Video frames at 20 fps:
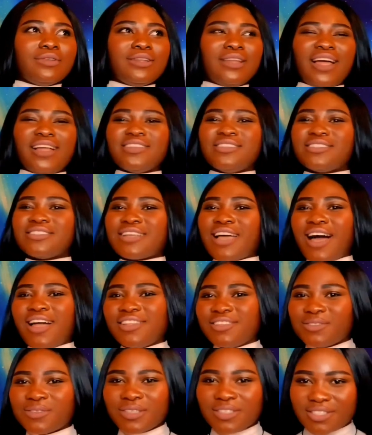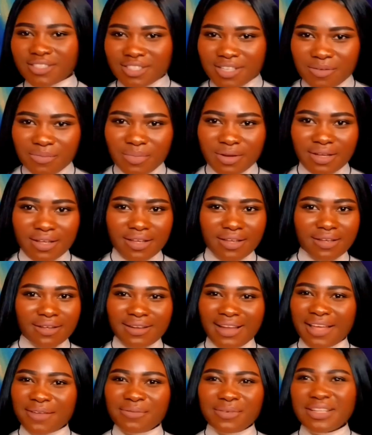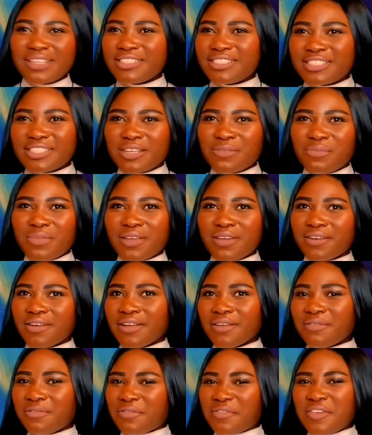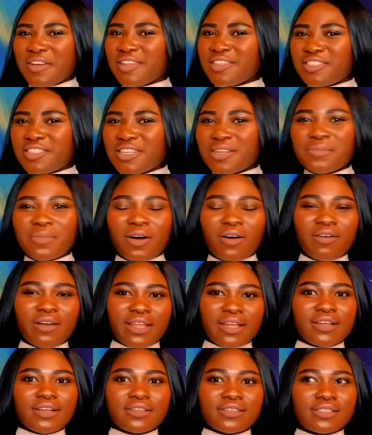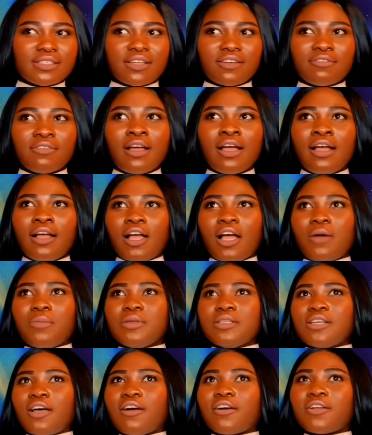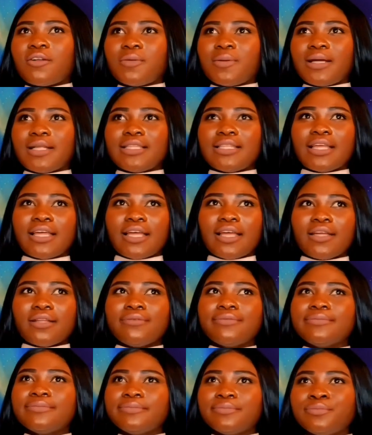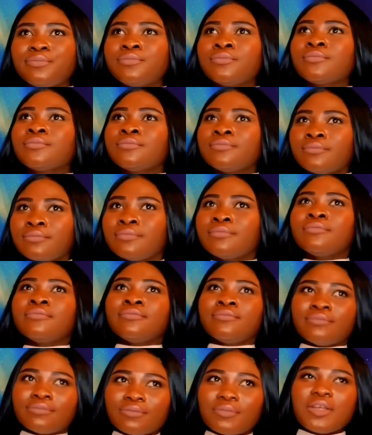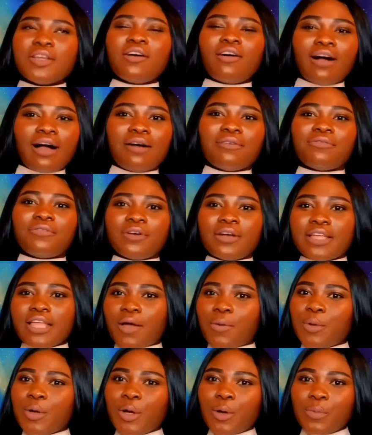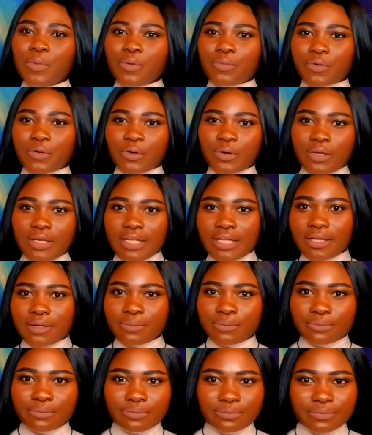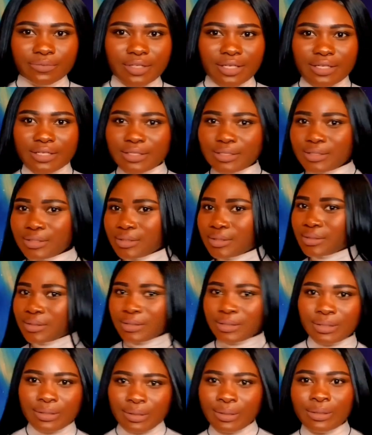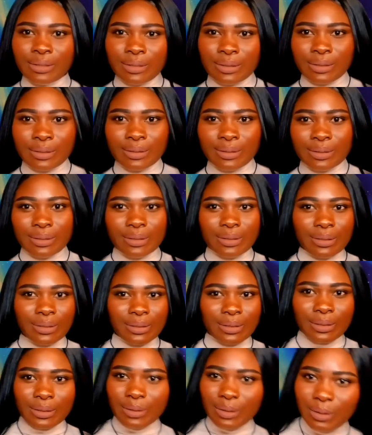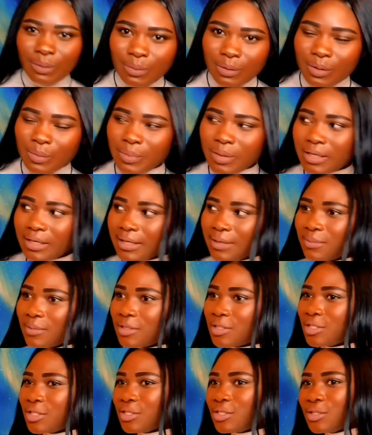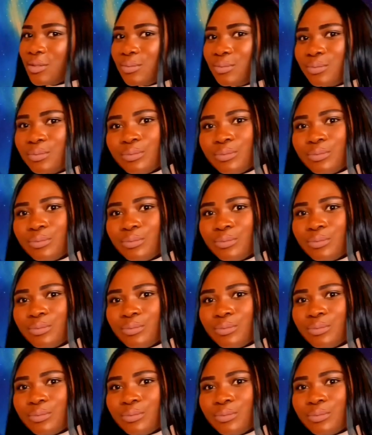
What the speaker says: Not just college relationship, but like relationship period, friendship, all that good stuff. I'll be talking about that. We gonna have fun, y'all. We gonna be real lit, because who don't want to be lit with Gigi?